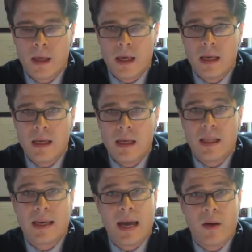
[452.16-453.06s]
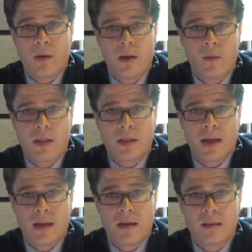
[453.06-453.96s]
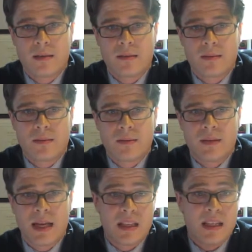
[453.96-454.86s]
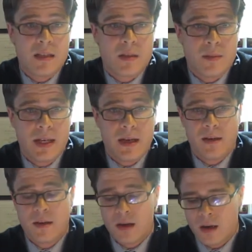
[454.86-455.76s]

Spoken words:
in the county in which that lien is obtained.